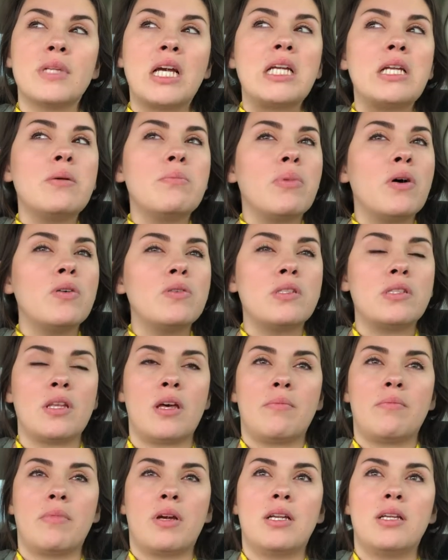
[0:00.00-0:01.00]
didn't post
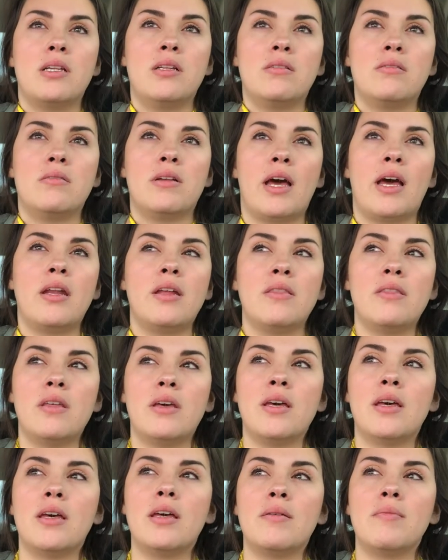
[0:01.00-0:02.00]
them. I didn't edit
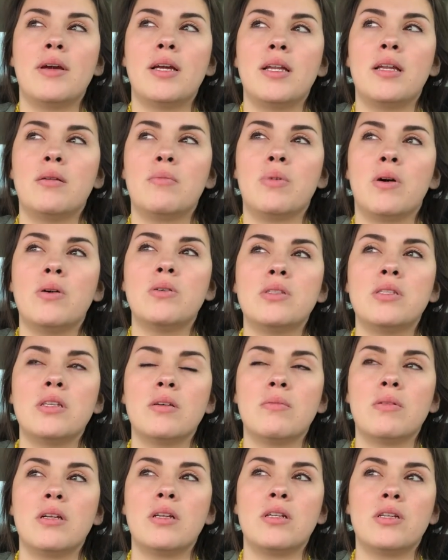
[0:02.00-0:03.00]
them. I didn't post
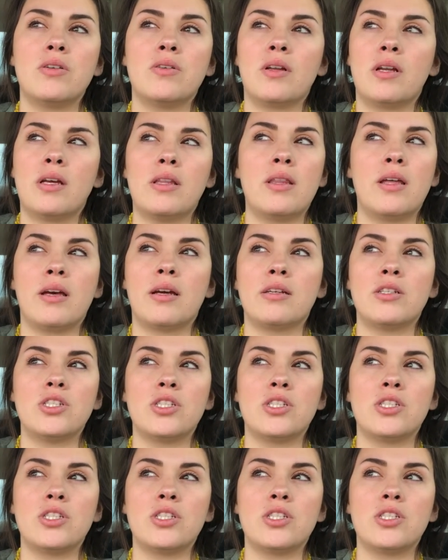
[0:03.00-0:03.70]
them. I didn't do anything.